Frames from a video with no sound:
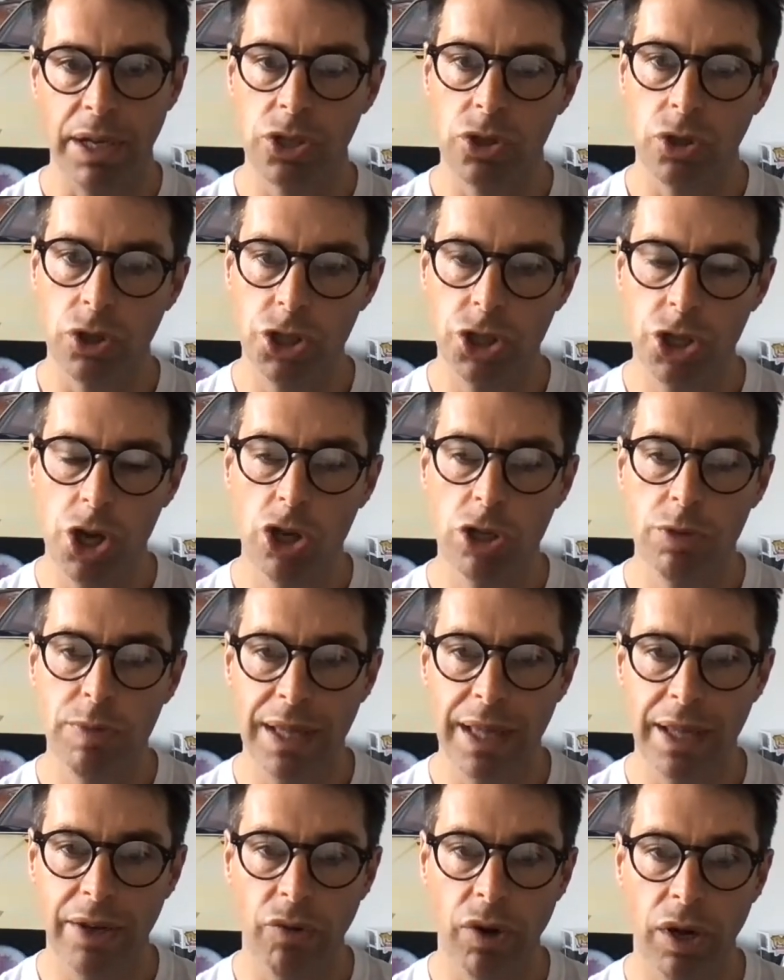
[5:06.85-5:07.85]
So it shows me
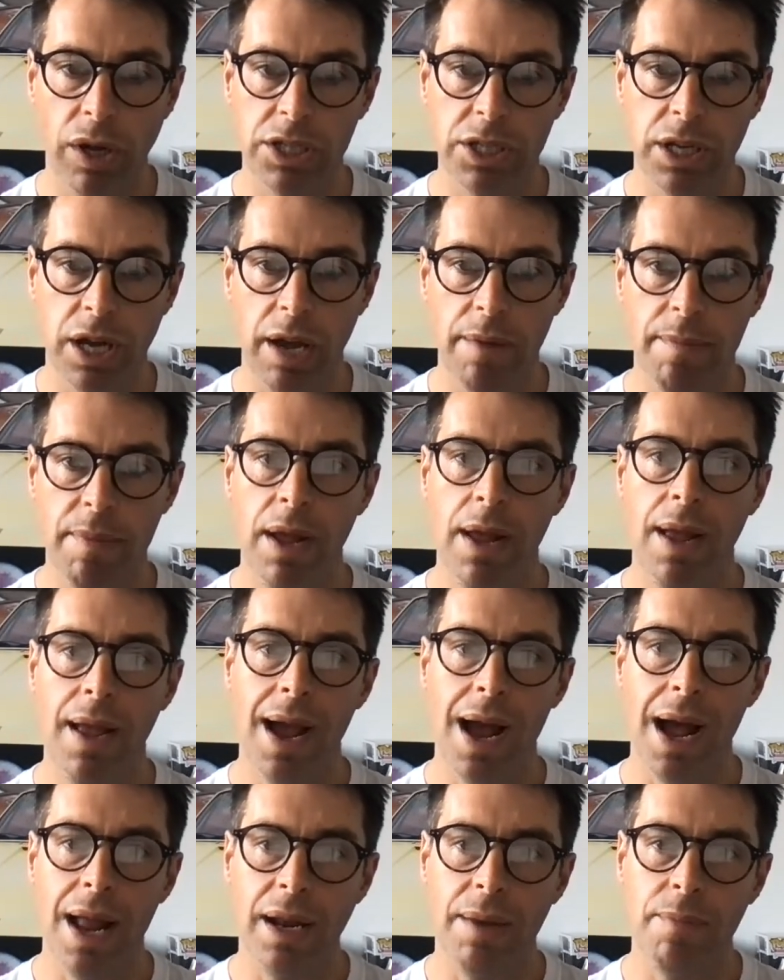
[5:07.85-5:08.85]
at the right time
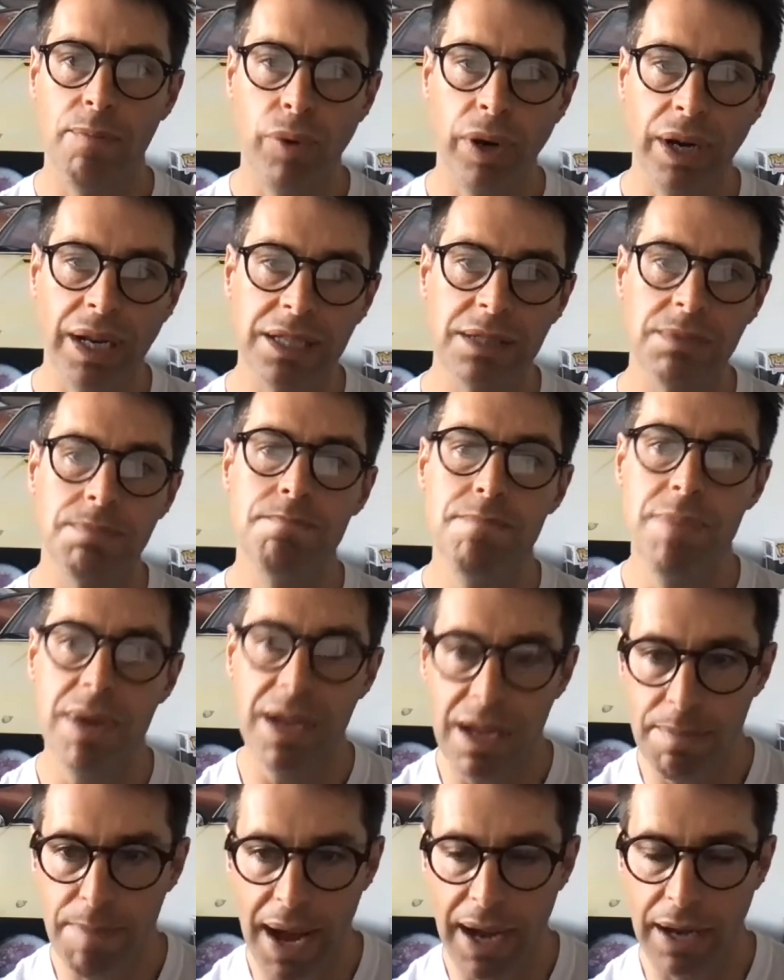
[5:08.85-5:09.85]
and it brings me
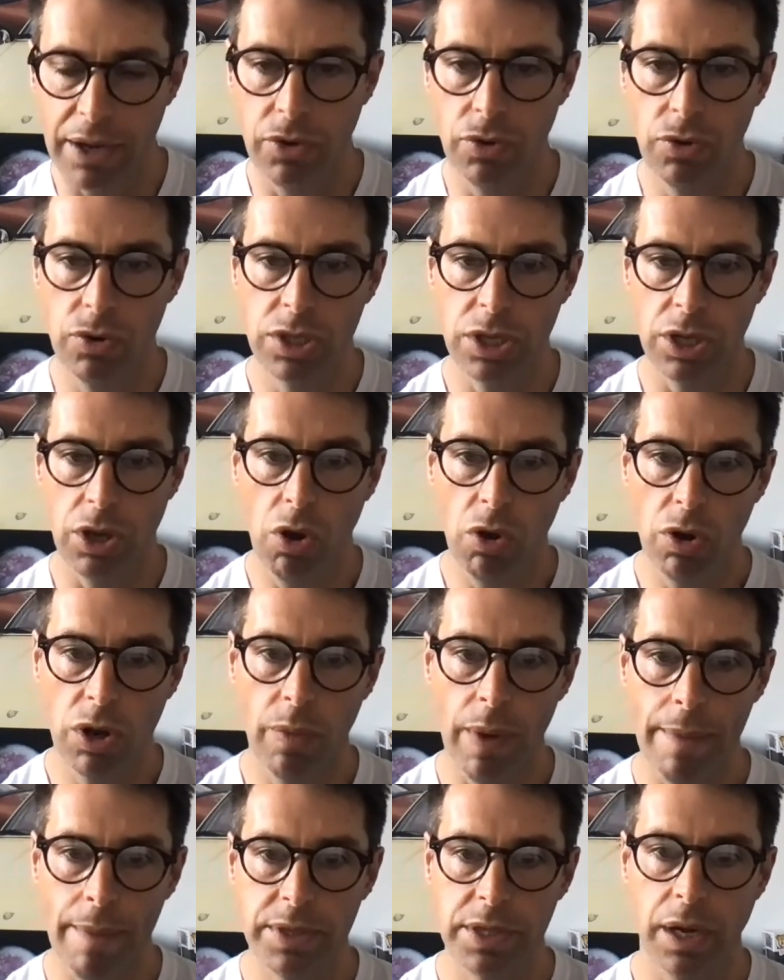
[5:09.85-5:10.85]
back through to the Hocker
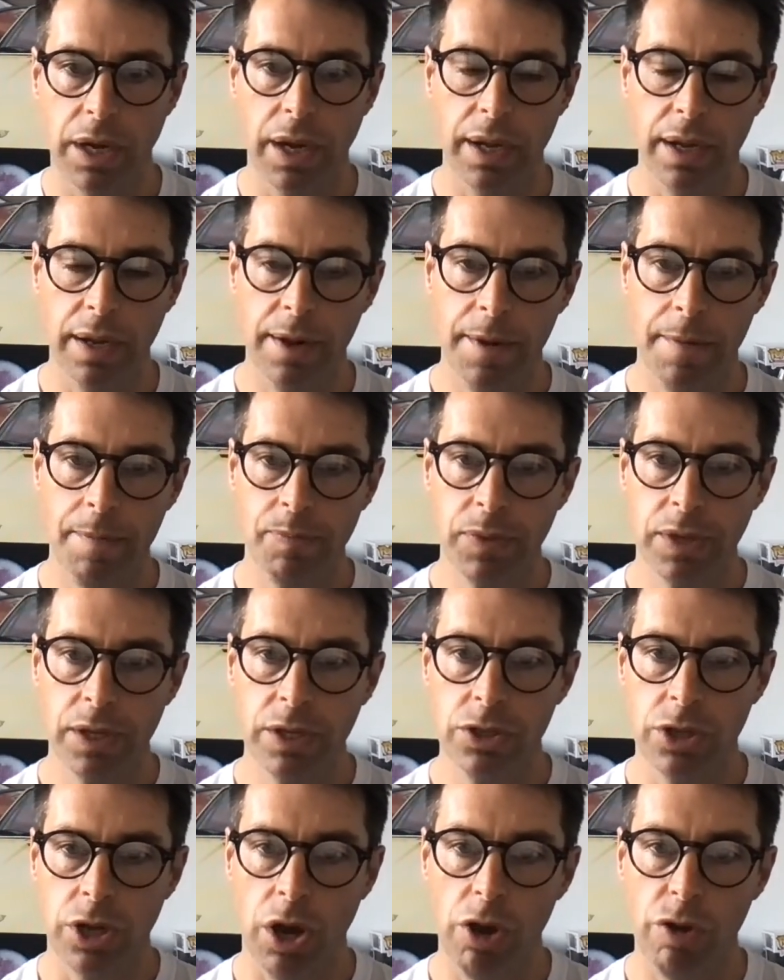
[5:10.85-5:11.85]
website
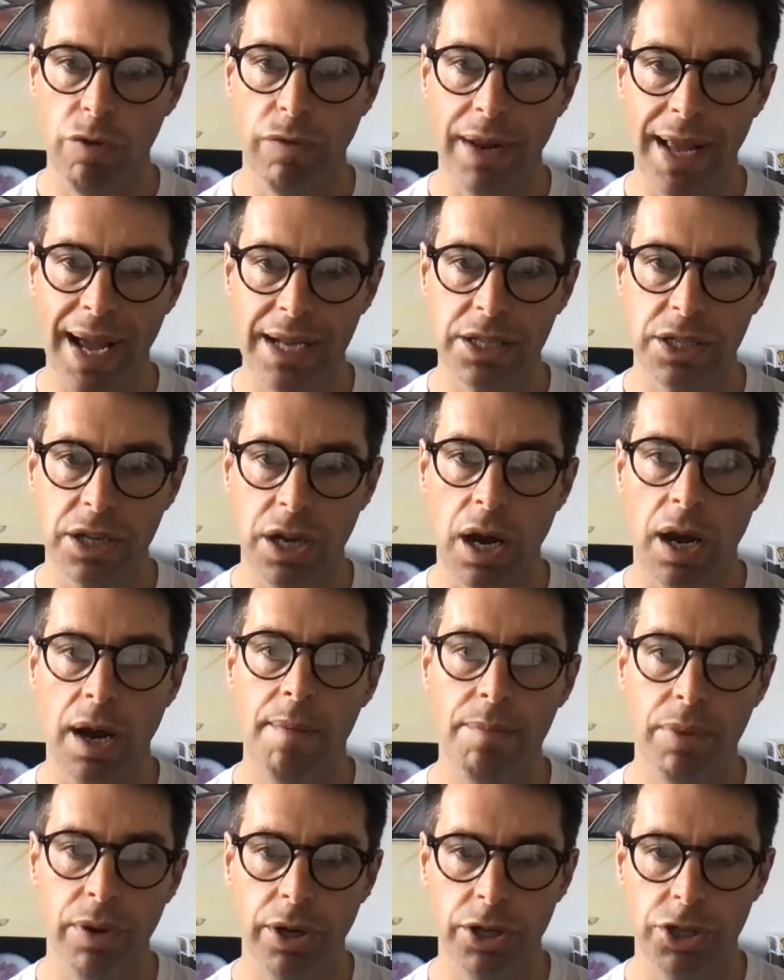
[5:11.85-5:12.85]
to hopefully add to cart
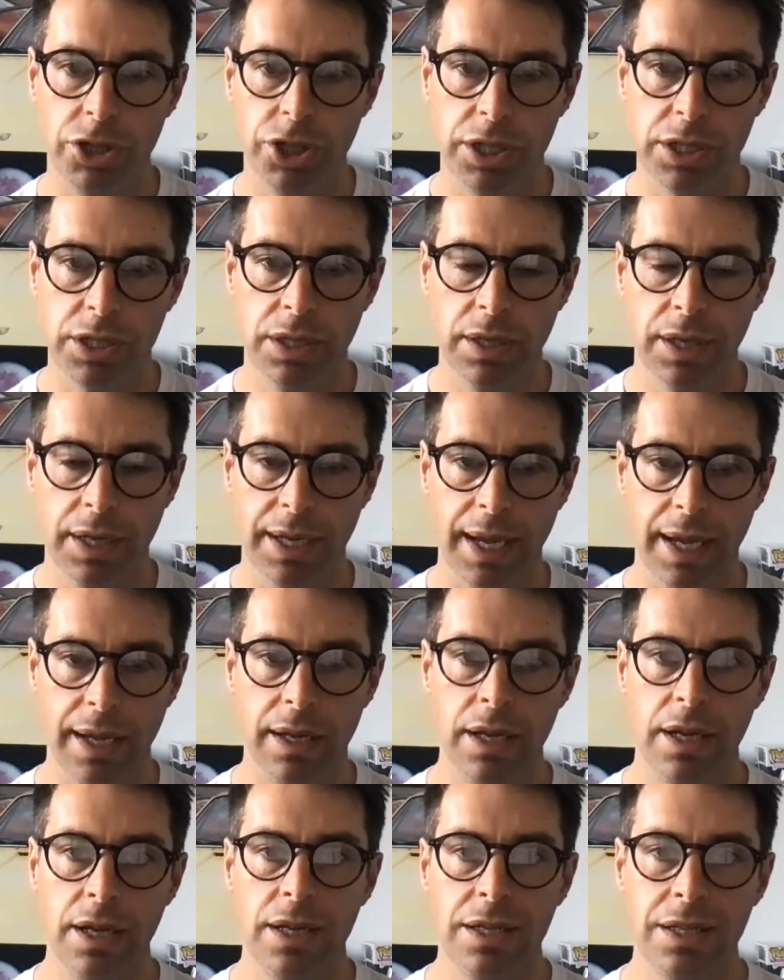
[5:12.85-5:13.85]
and purchase. Okay,
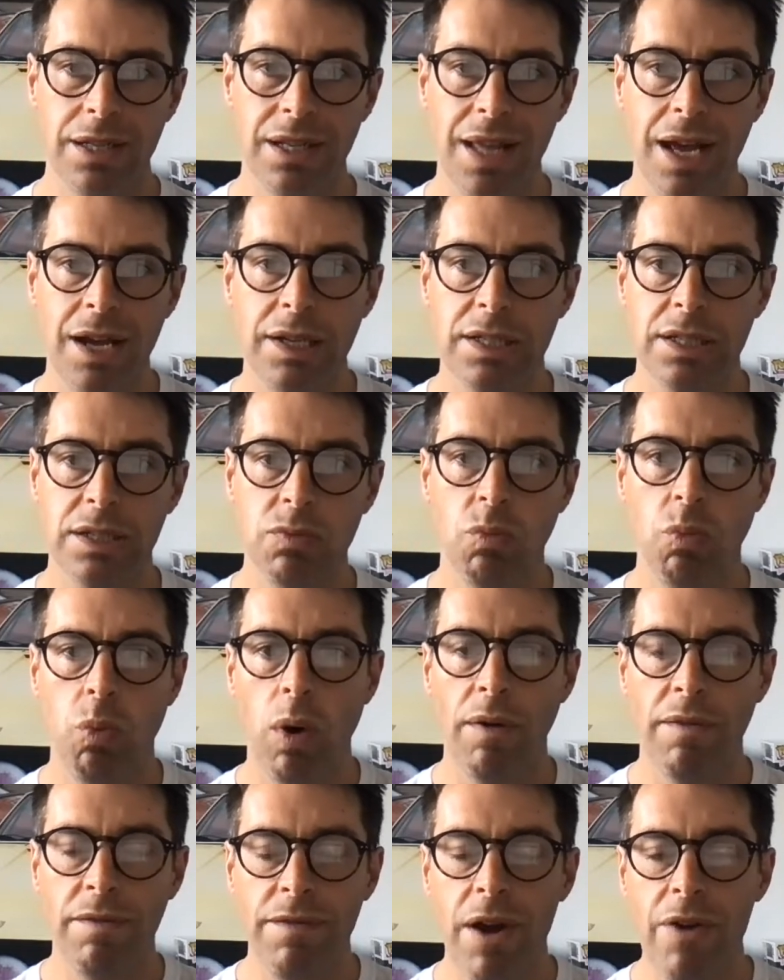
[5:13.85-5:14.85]
so that's
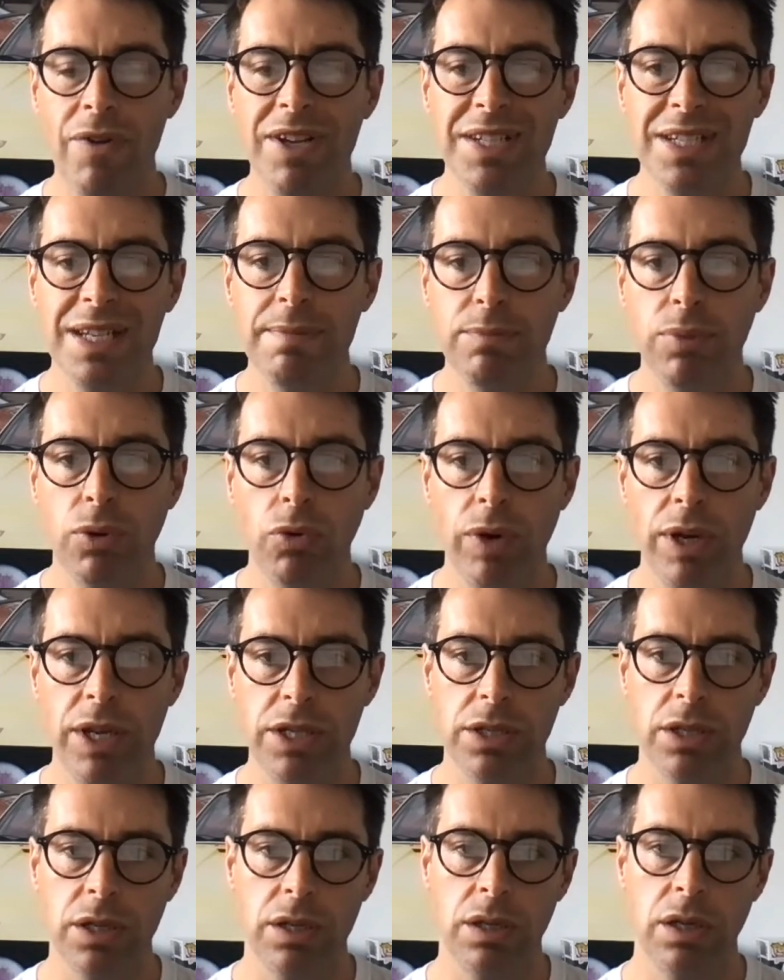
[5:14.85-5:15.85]
a very simple
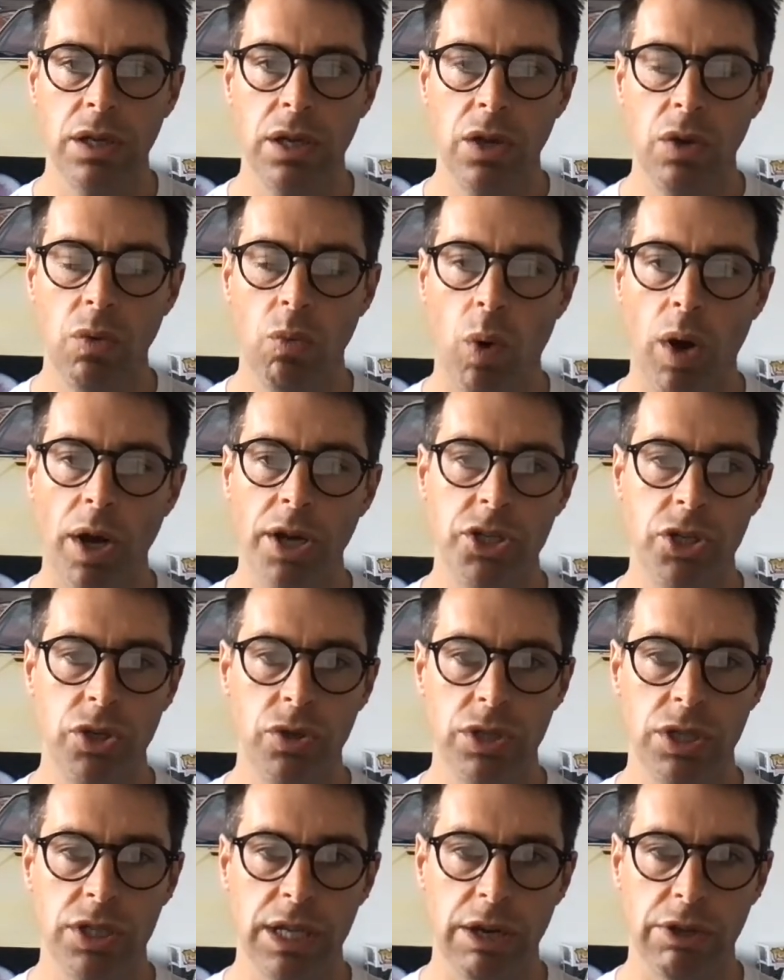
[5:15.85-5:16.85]
reason why to use
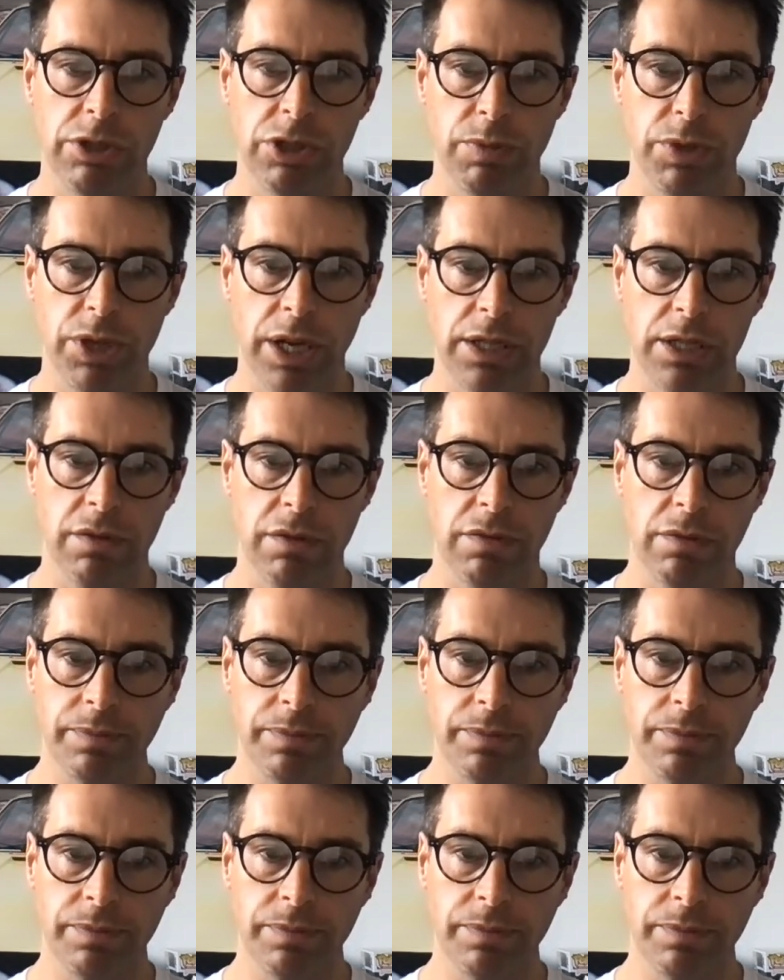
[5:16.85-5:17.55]
a sales objective.